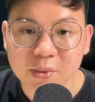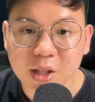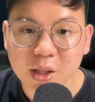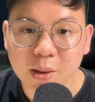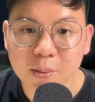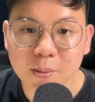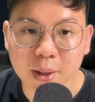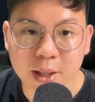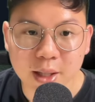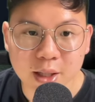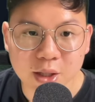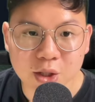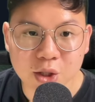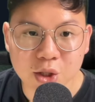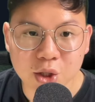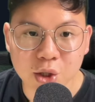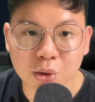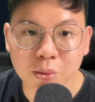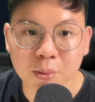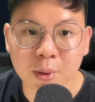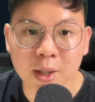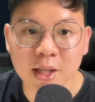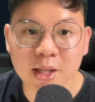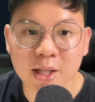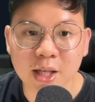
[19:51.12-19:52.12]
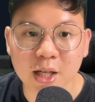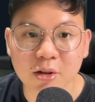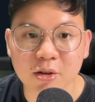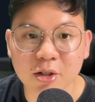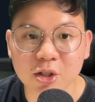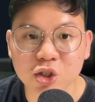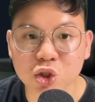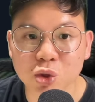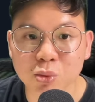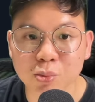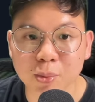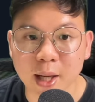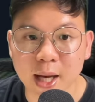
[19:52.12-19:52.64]
But assuming that
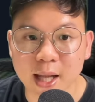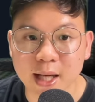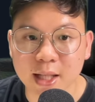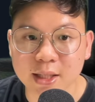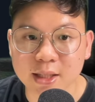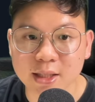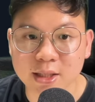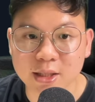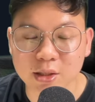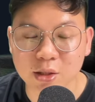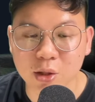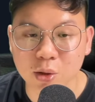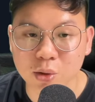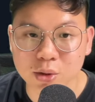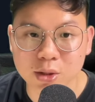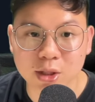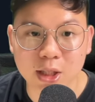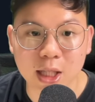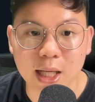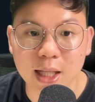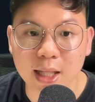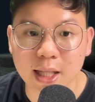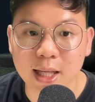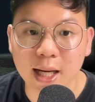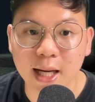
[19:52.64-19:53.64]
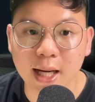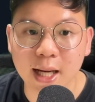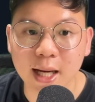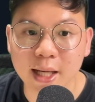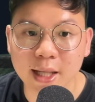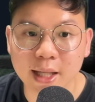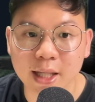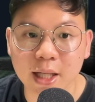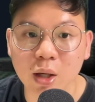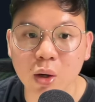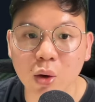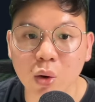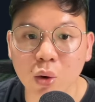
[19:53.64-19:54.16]
Crystal Palace goes slightly
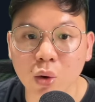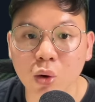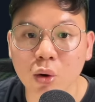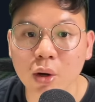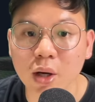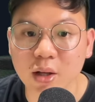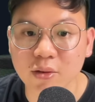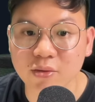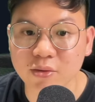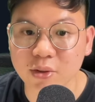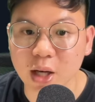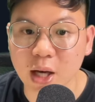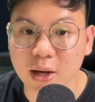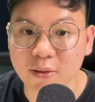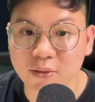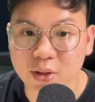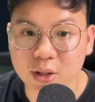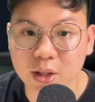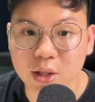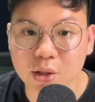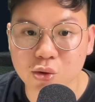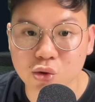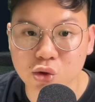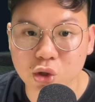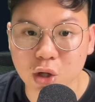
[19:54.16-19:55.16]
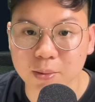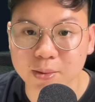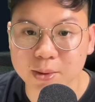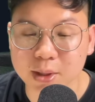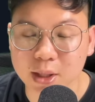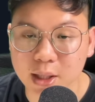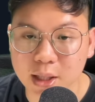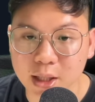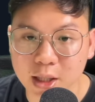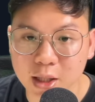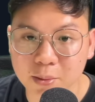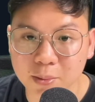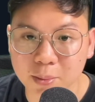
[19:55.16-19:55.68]
higher or if Everton drops
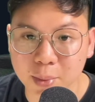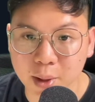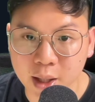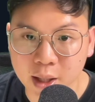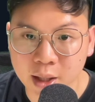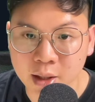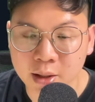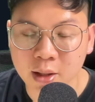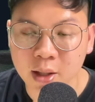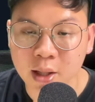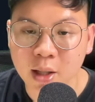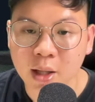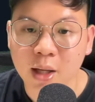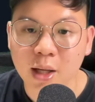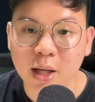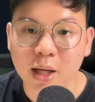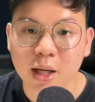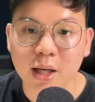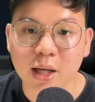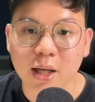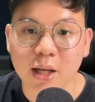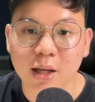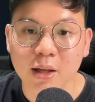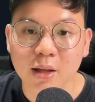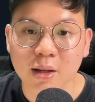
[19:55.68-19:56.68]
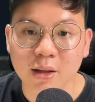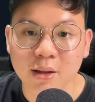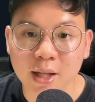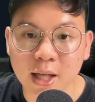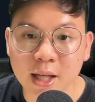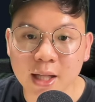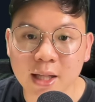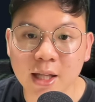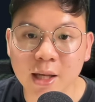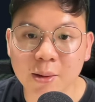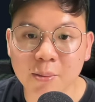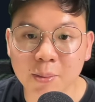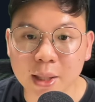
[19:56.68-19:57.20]
a little bit,
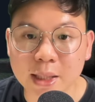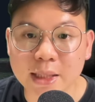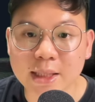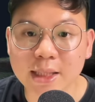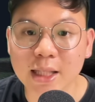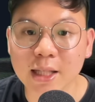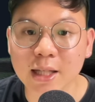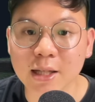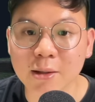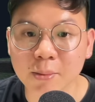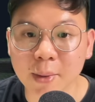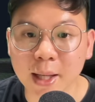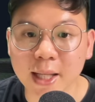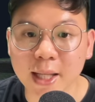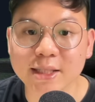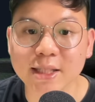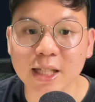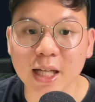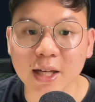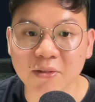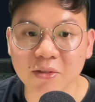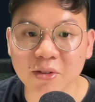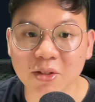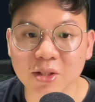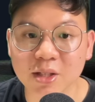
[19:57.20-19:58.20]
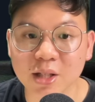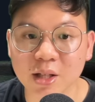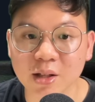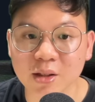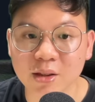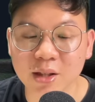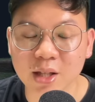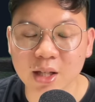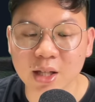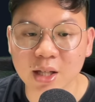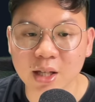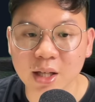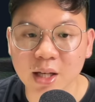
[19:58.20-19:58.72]
then that basically makes
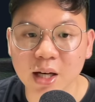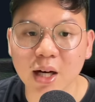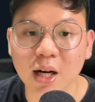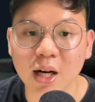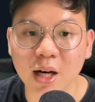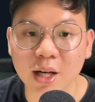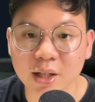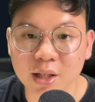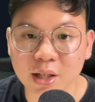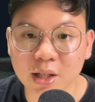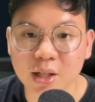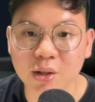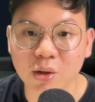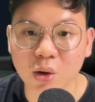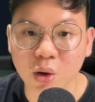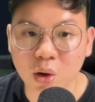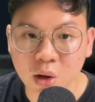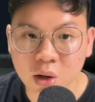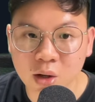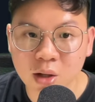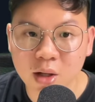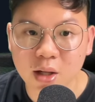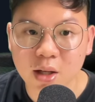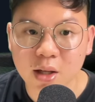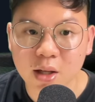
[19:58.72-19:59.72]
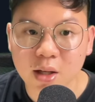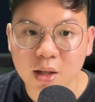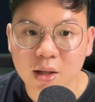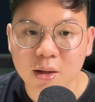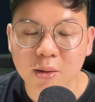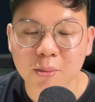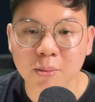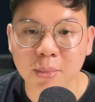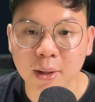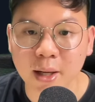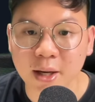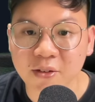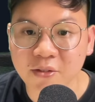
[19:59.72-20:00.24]
Everton the underdog
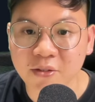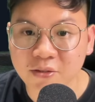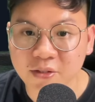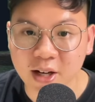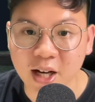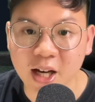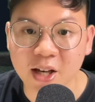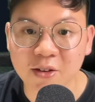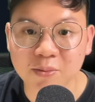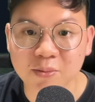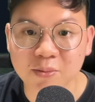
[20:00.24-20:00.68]
by 5